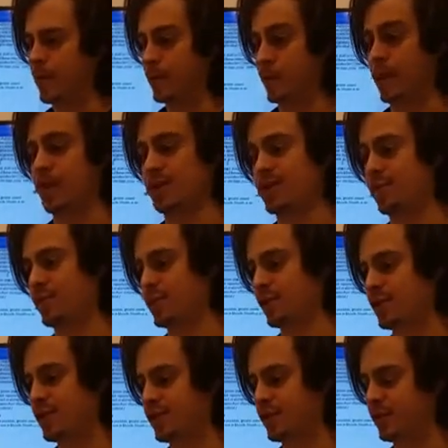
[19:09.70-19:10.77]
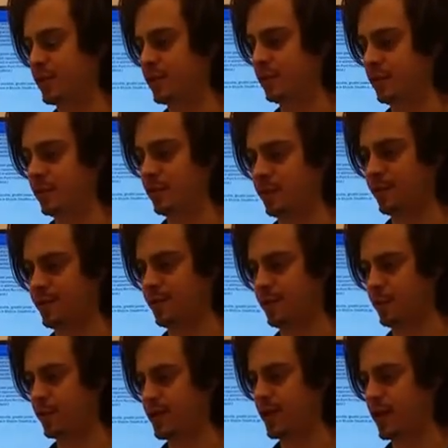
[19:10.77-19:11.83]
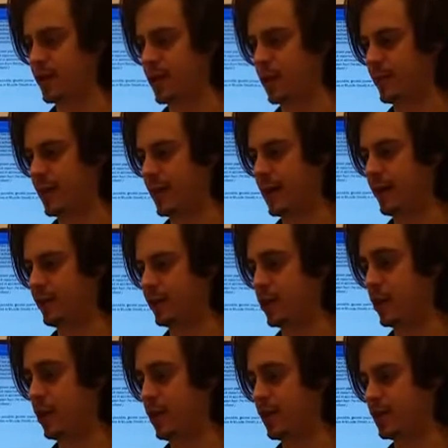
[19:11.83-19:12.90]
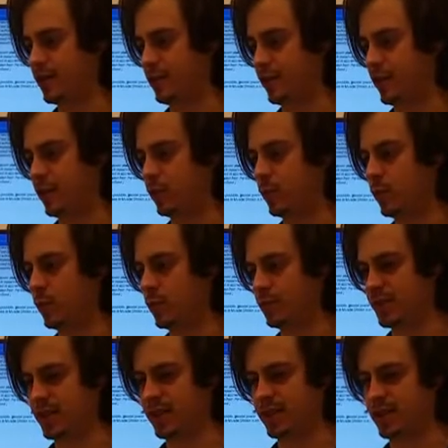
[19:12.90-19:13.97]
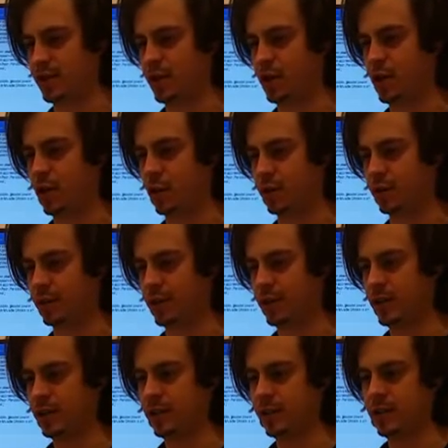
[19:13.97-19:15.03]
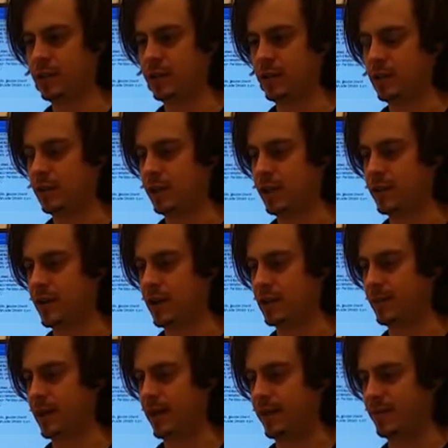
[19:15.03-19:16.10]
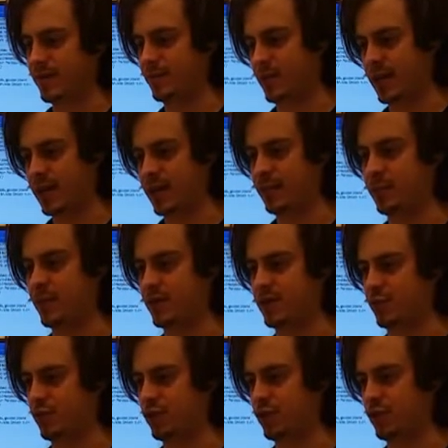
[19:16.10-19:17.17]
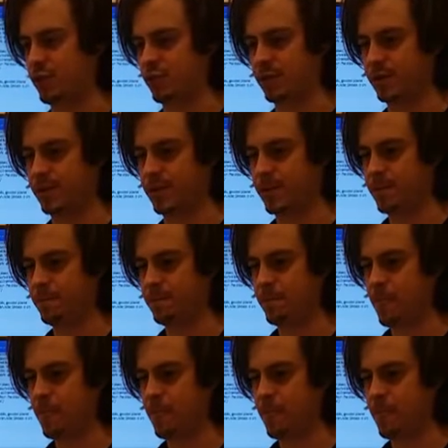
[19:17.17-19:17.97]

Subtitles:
They also understood, here's Ford talking about how the cause of all wars is gold. And he talked about how his plant, Muscle Shoals,